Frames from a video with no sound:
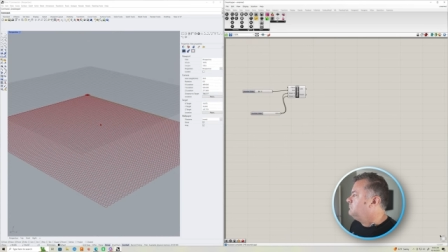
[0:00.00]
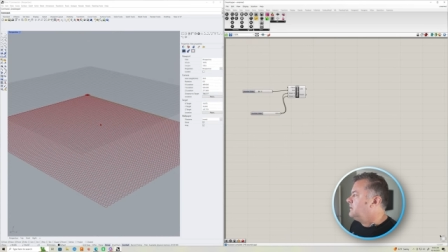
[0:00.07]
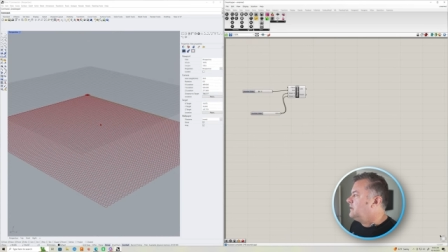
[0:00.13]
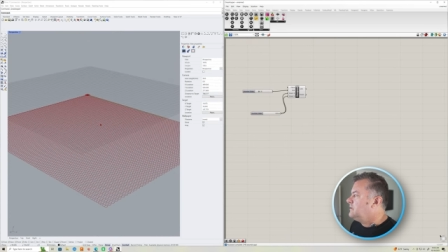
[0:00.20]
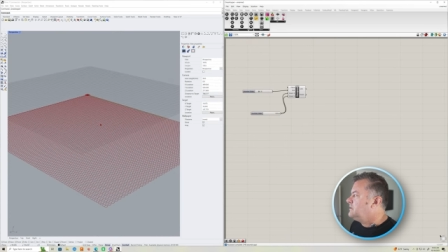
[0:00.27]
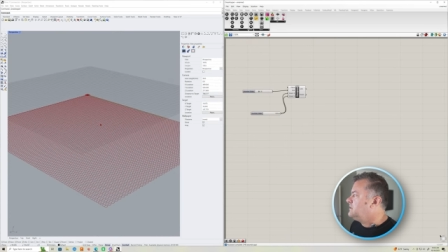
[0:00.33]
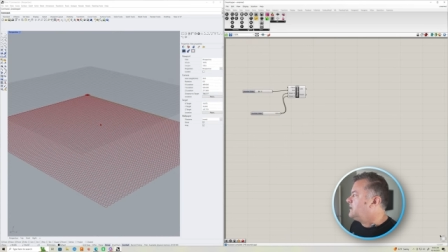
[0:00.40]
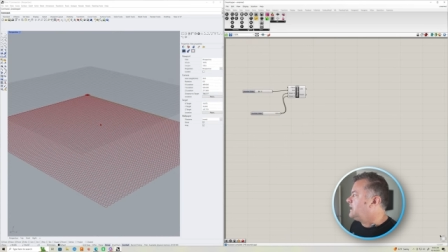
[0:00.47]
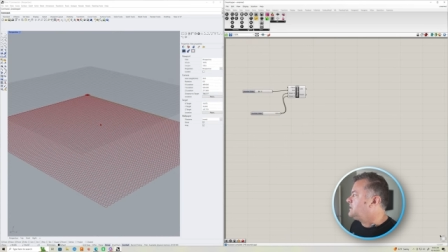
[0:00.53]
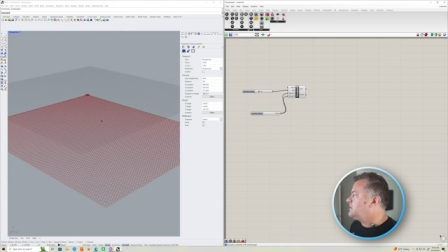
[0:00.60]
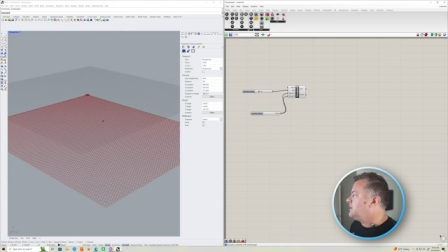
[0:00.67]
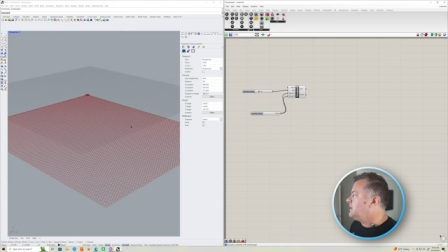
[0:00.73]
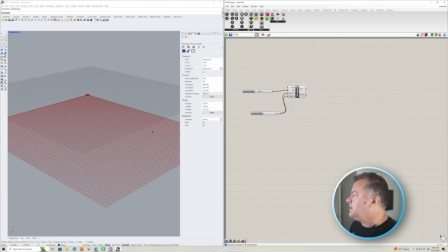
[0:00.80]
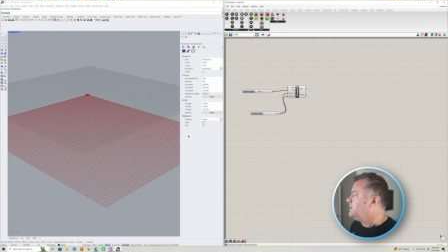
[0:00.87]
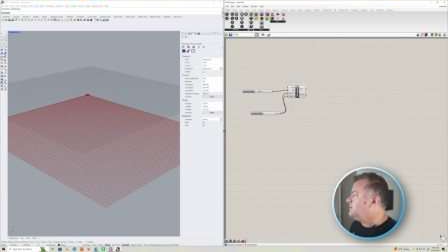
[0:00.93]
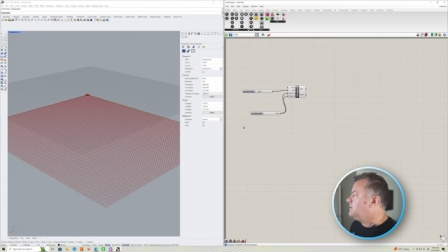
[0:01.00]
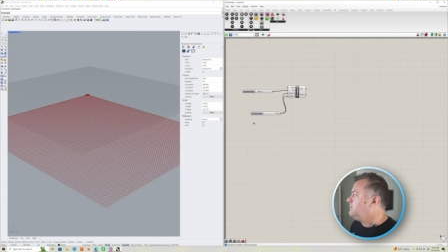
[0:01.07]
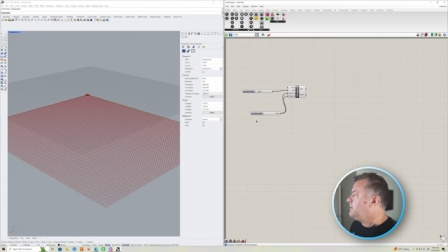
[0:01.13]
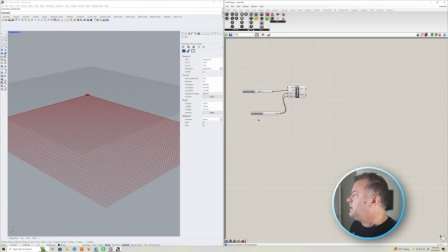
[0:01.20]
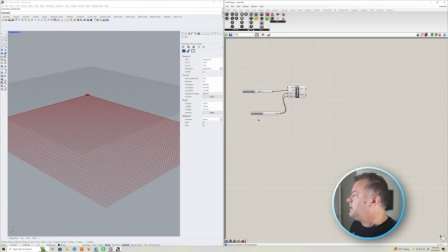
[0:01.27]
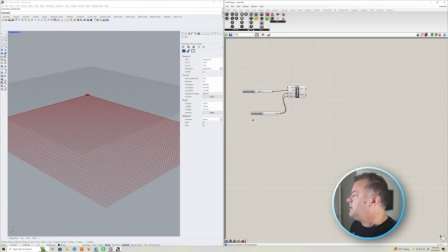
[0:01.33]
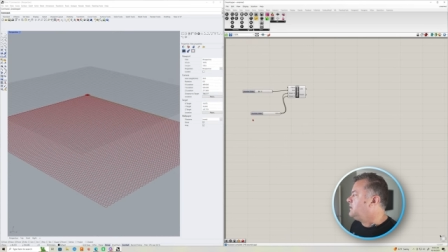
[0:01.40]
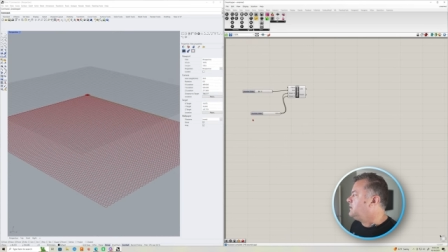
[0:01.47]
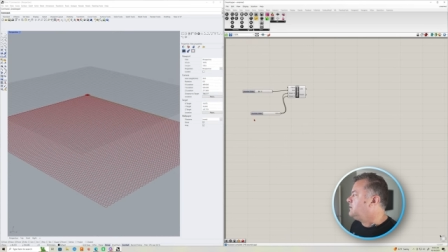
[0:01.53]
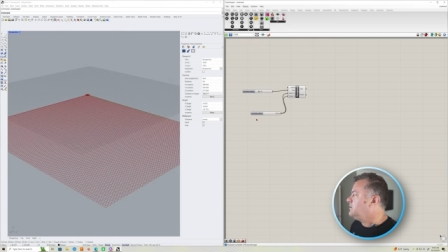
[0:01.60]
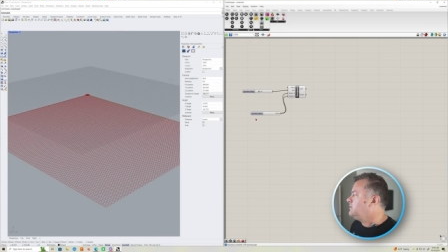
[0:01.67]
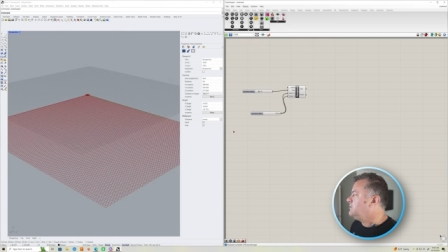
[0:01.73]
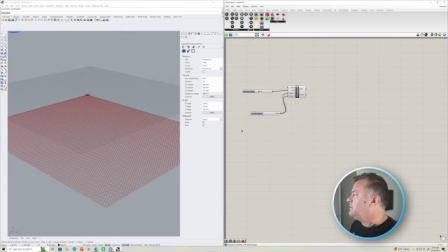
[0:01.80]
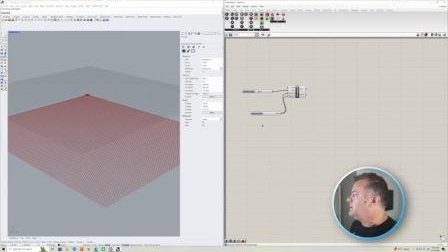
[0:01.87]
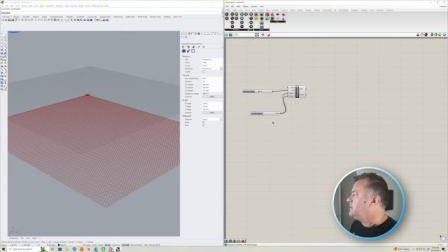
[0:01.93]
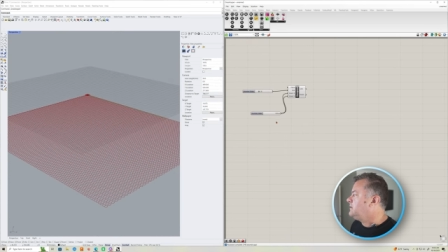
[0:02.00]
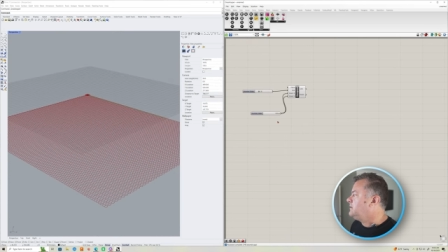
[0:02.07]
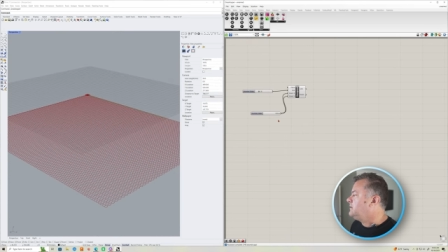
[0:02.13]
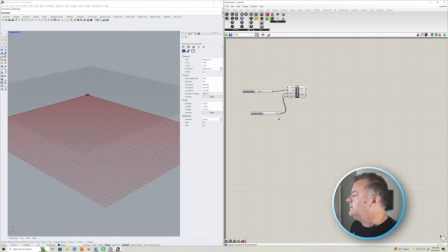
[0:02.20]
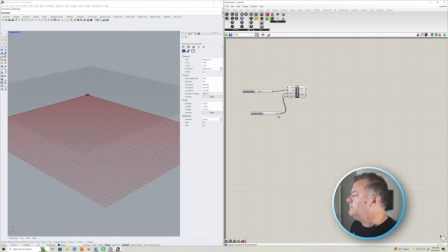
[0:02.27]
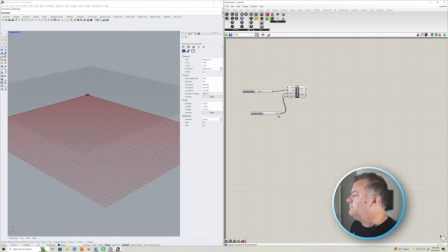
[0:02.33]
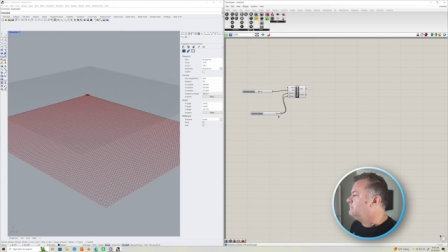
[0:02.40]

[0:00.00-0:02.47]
Okay, this is actually 100 by 100